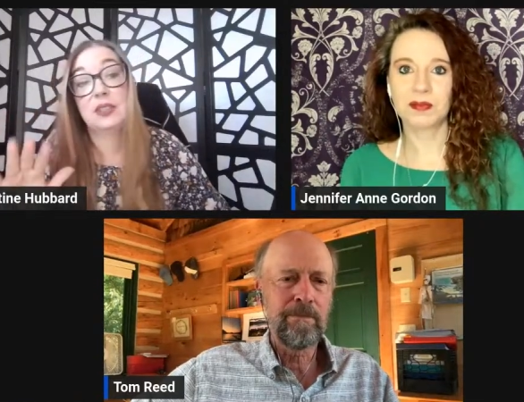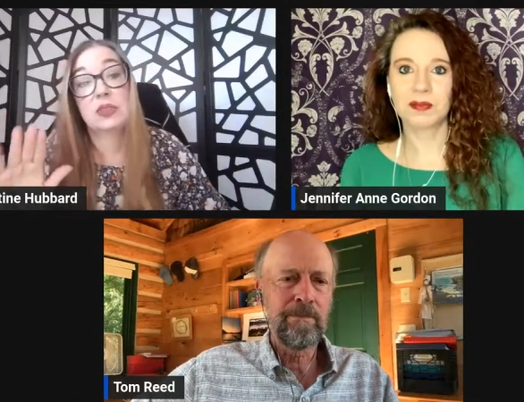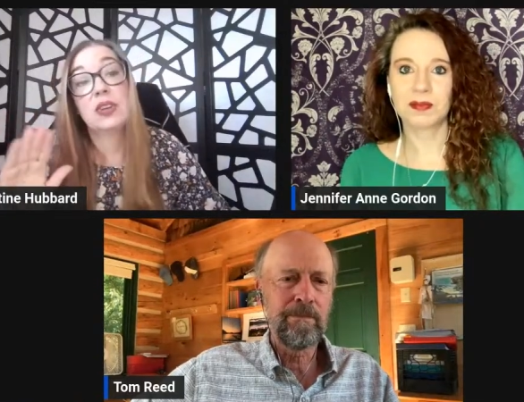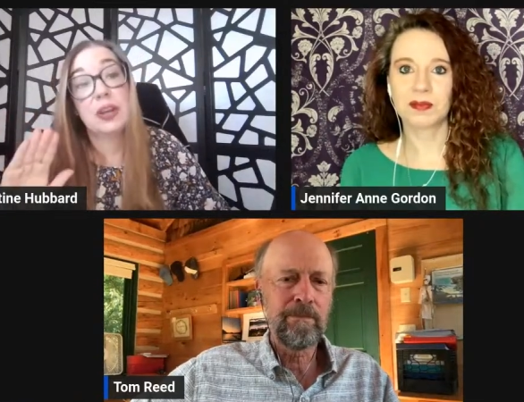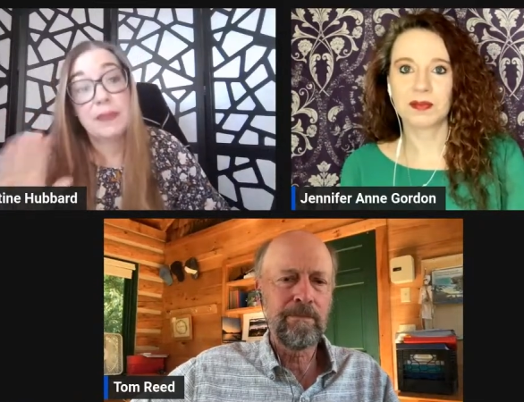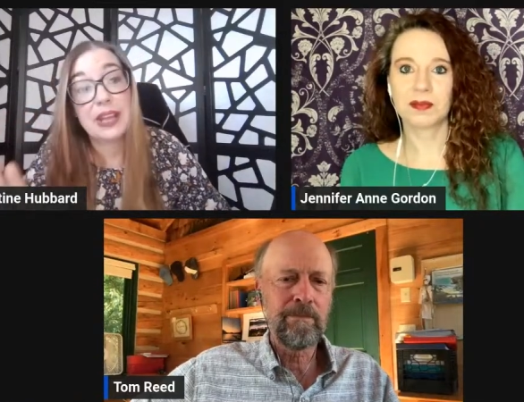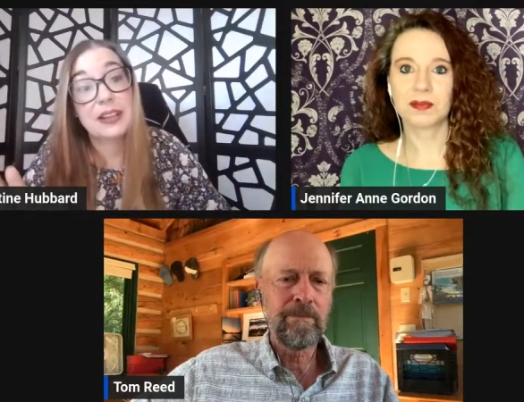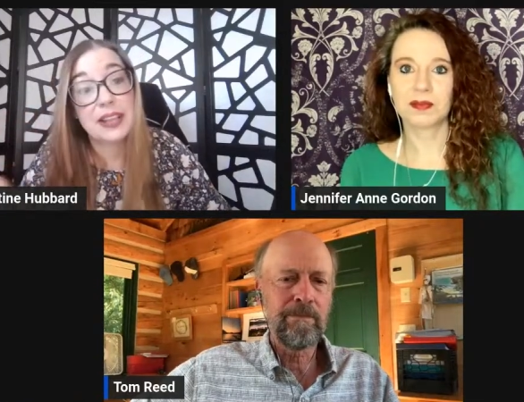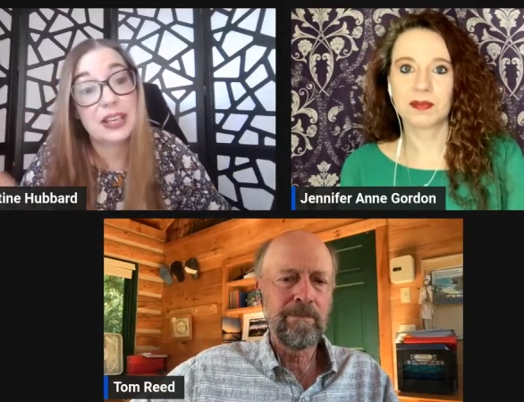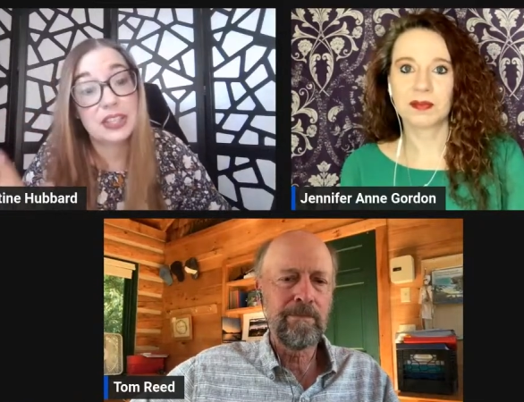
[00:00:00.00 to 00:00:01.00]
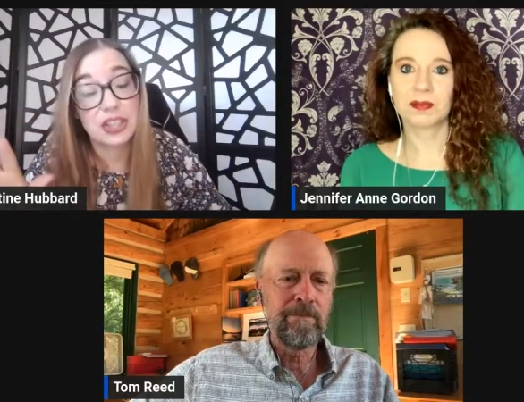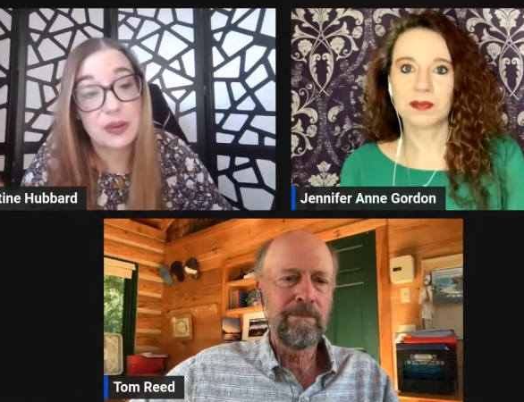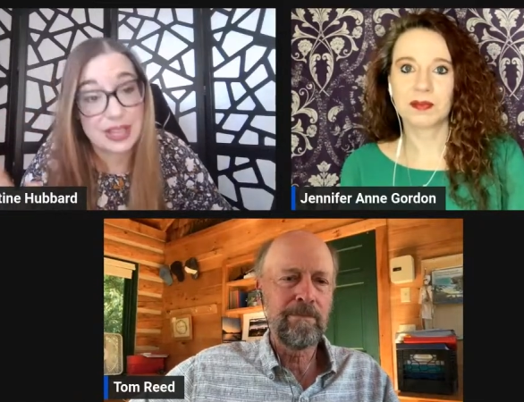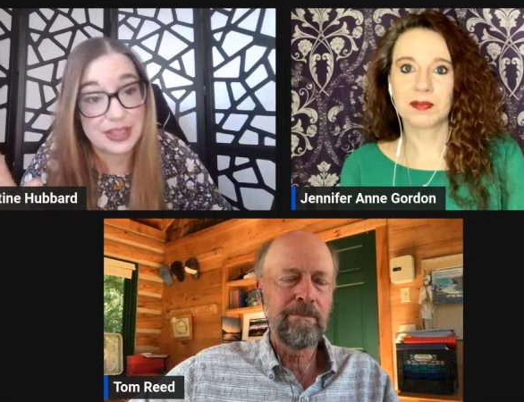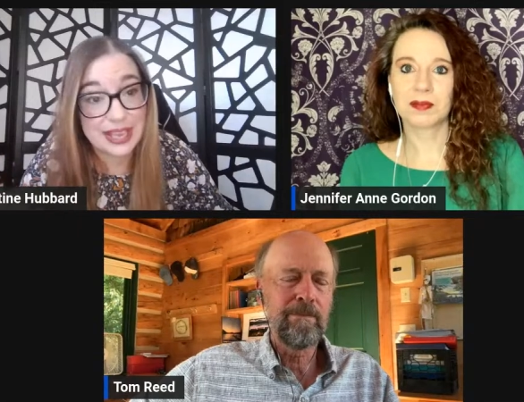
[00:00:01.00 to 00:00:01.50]
Speaker 1: was called Michelangelo
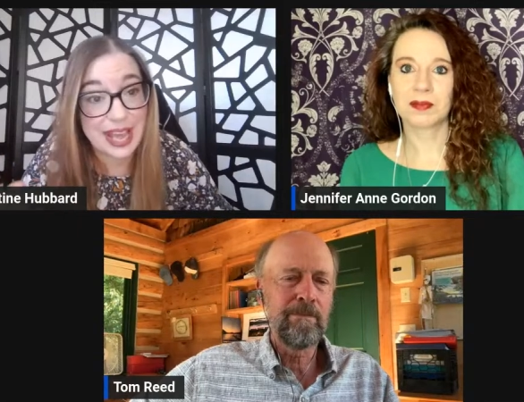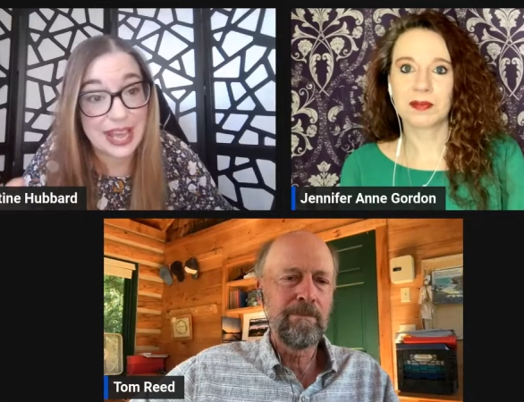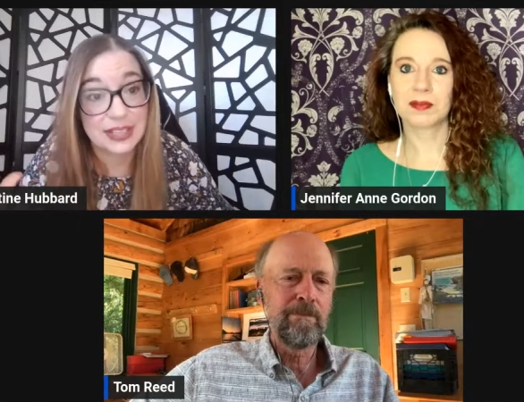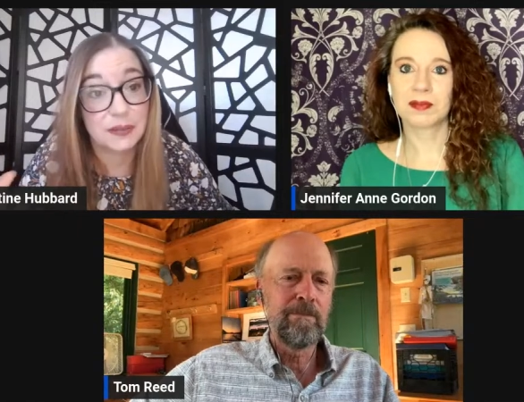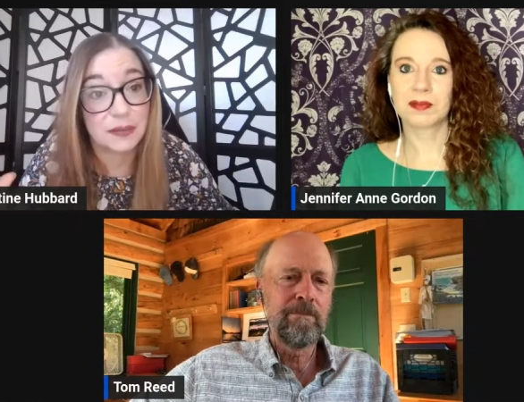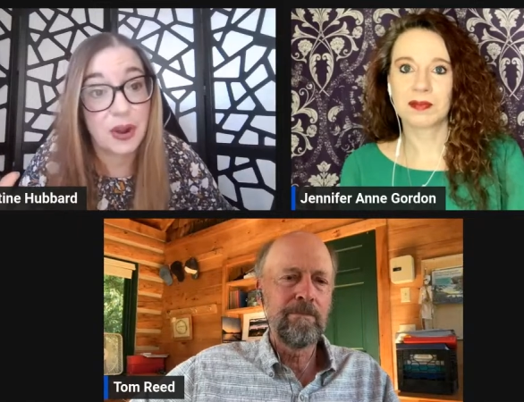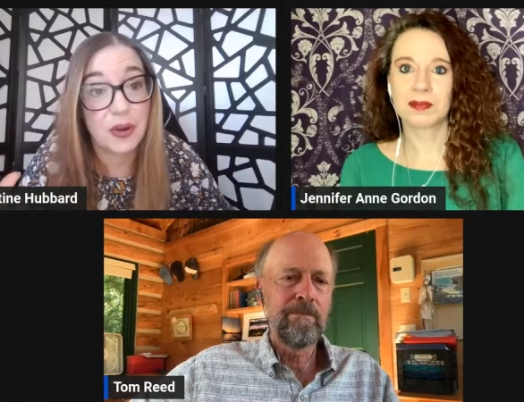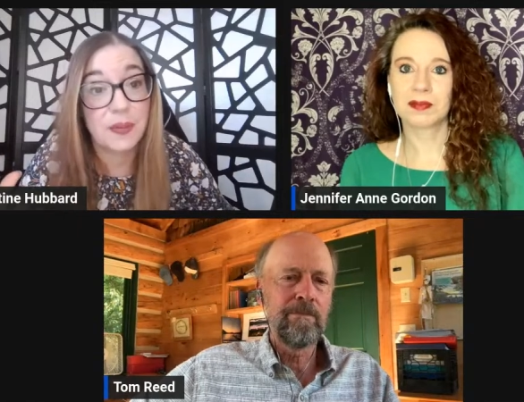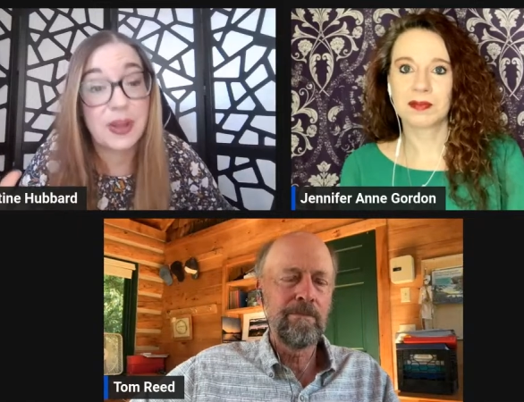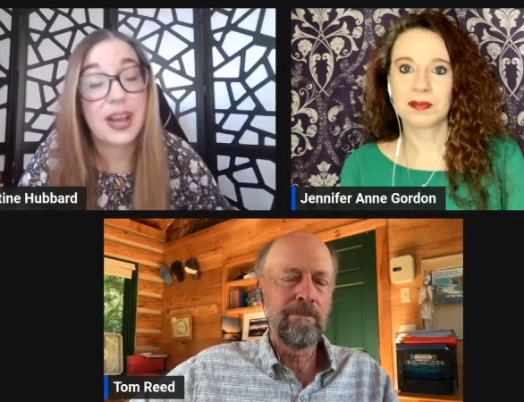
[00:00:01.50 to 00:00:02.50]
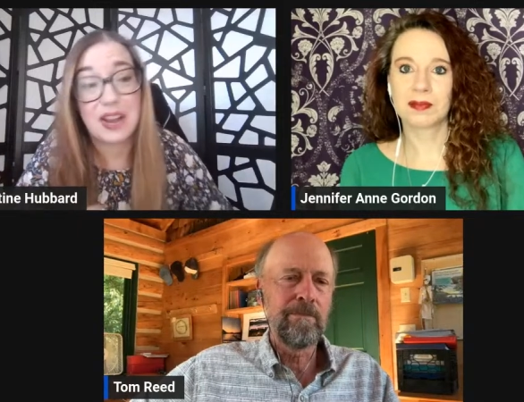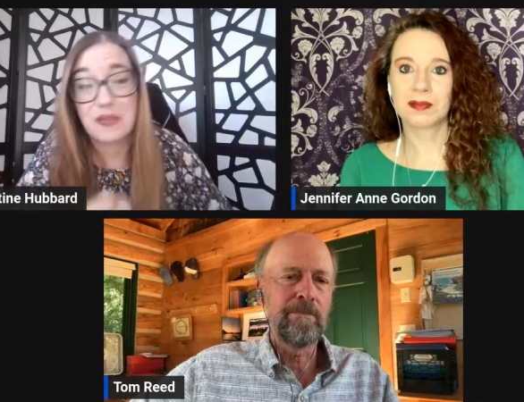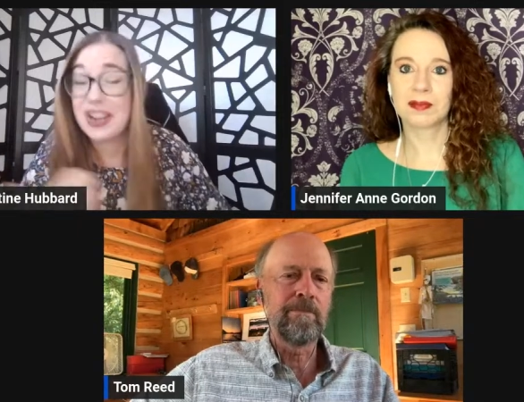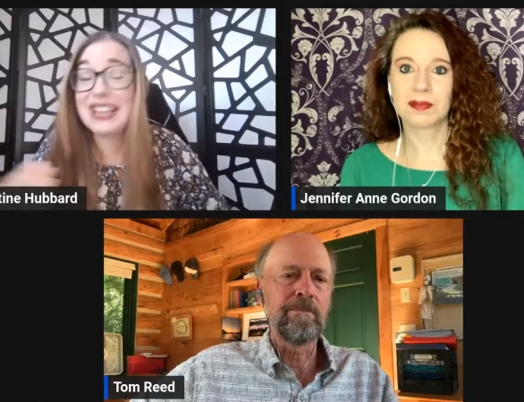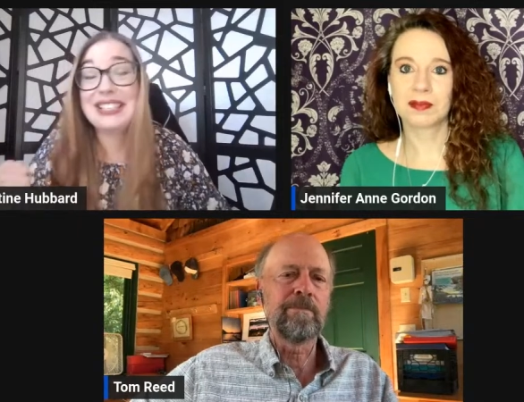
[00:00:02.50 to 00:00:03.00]
and the Cats of Rome. I
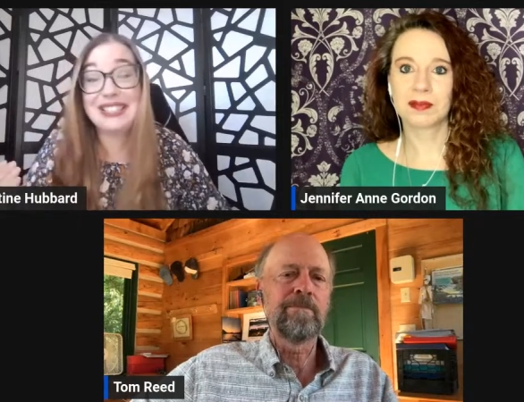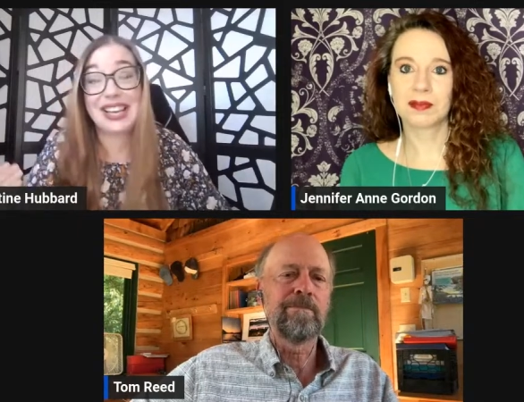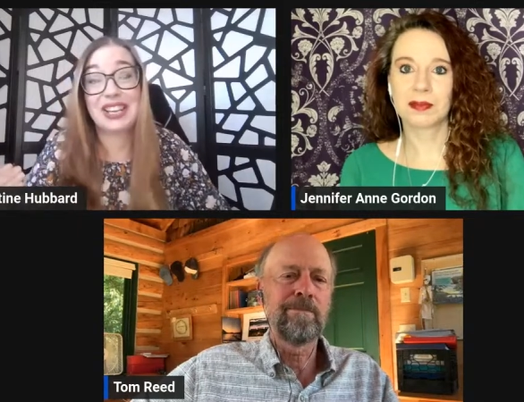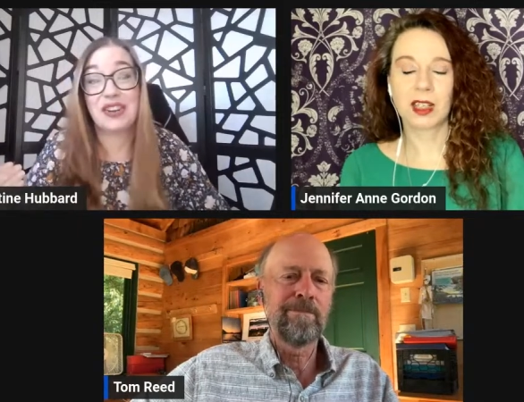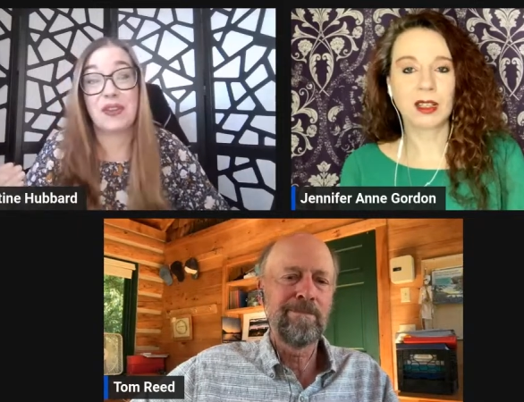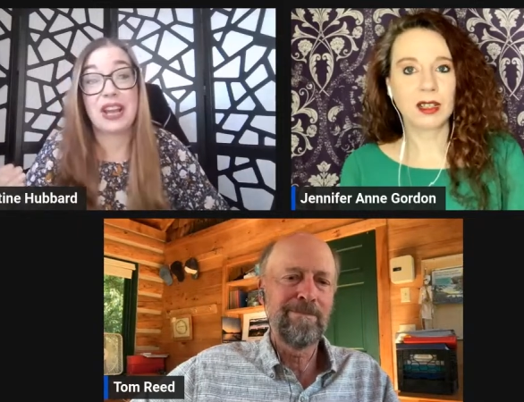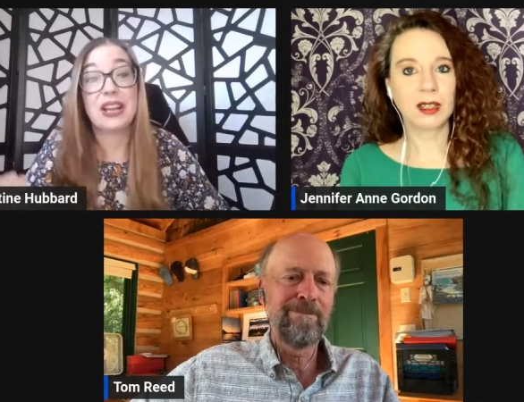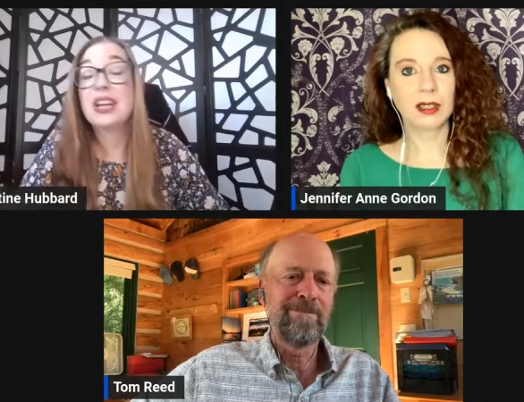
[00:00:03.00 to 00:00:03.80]
read it in second grade.